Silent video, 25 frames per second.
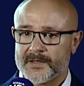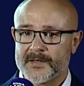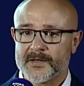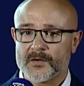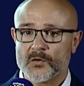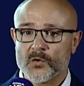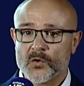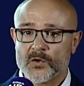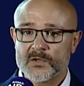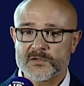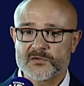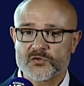
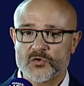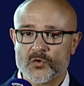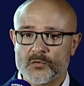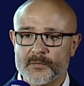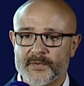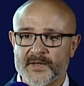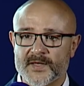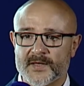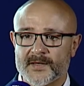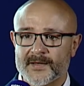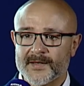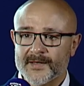also
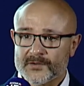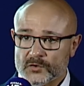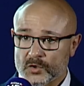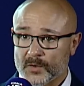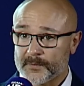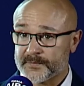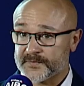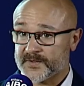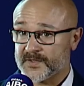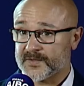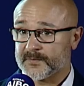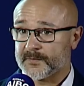being
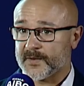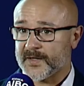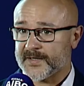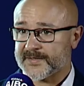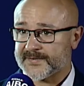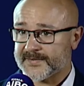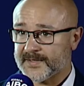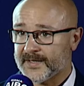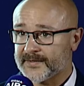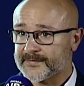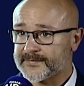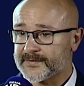adopted by
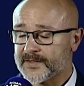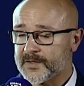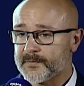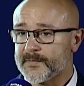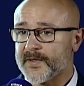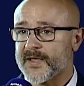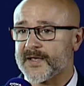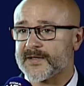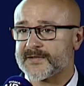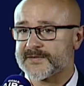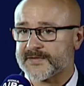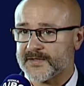central
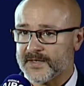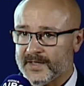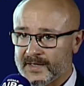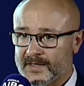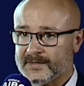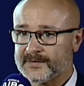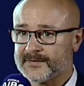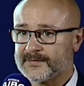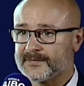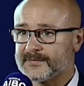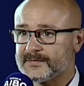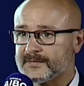banks
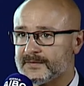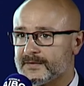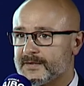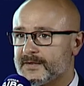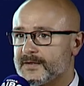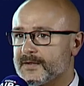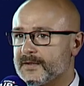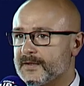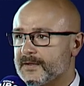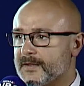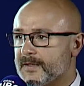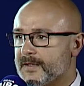and
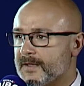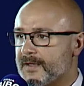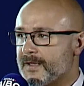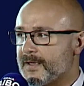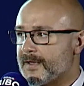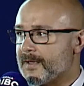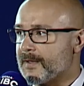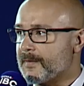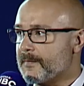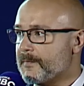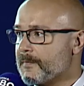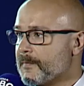
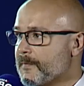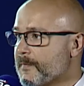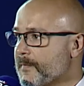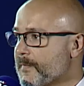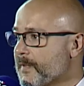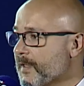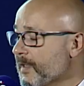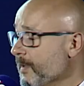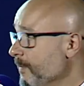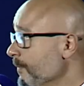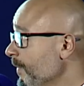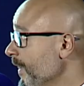
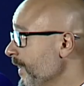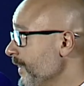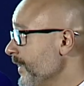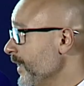by